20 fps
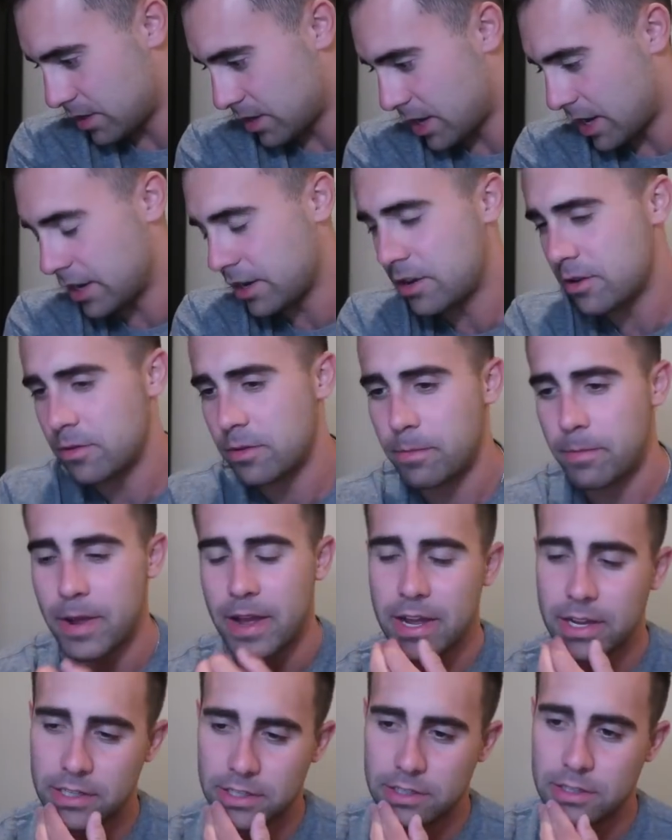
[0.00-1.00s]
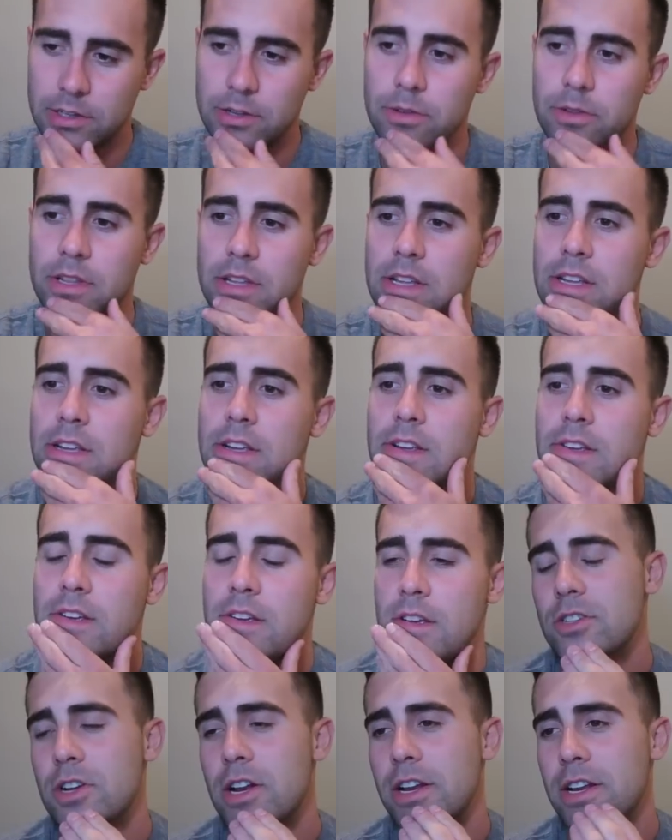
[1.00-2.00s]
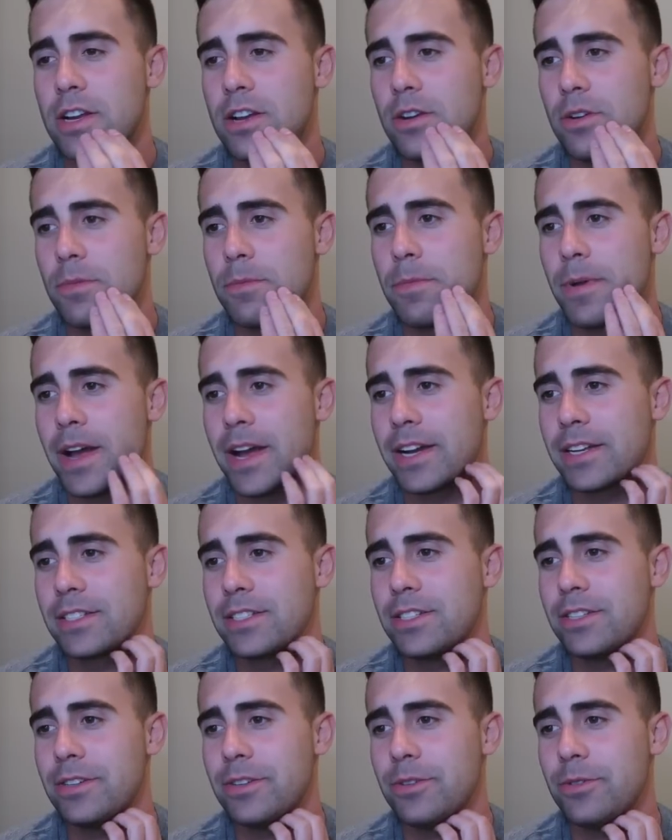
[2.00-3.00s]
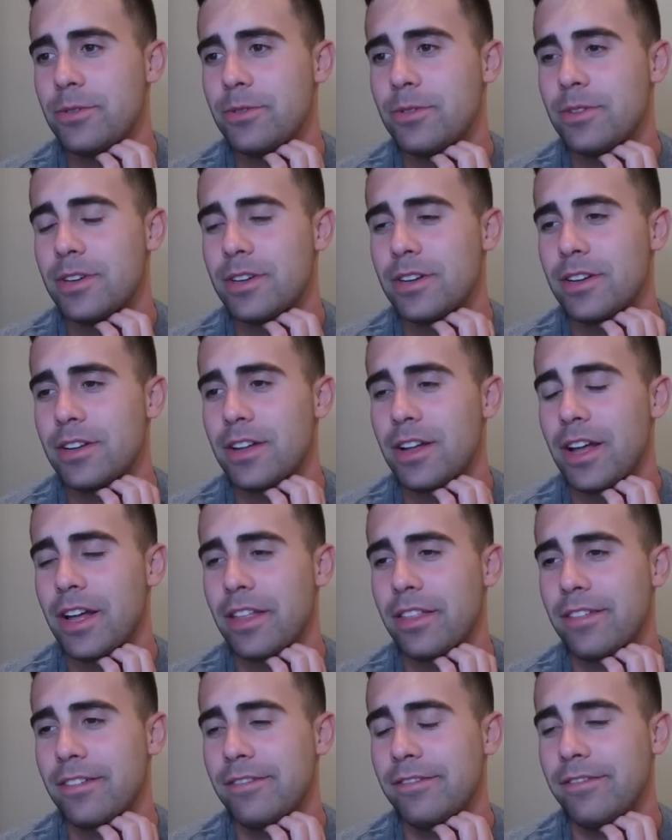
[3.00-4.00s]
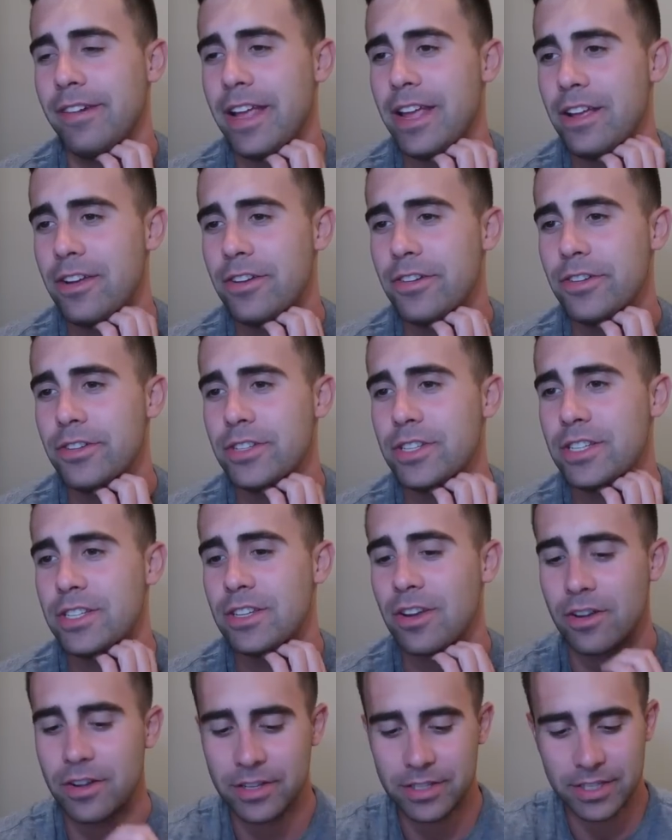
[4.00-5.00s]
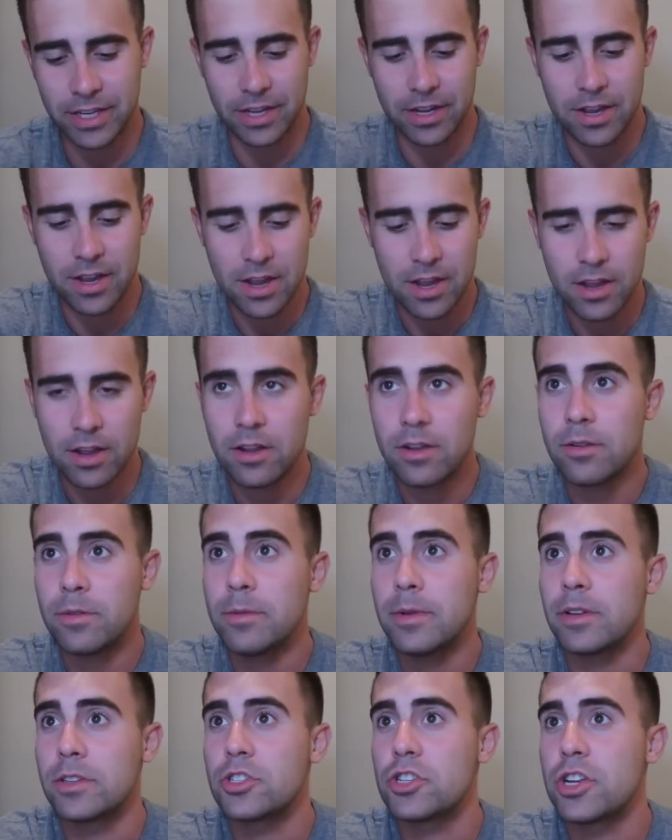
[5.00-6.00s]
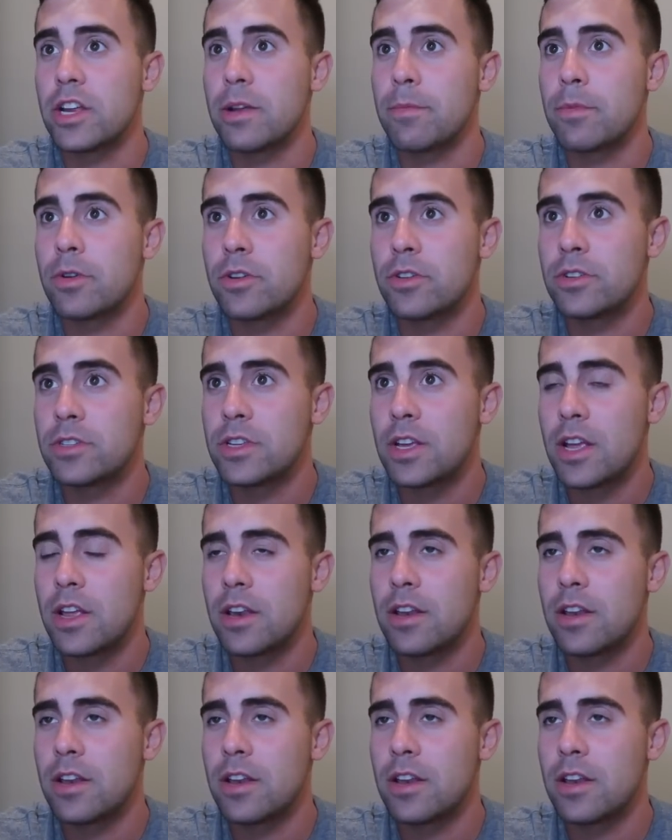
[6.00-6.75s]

Kind of going back to the trying to go back to Ah, the Lakers, Suns, like what about Chambers?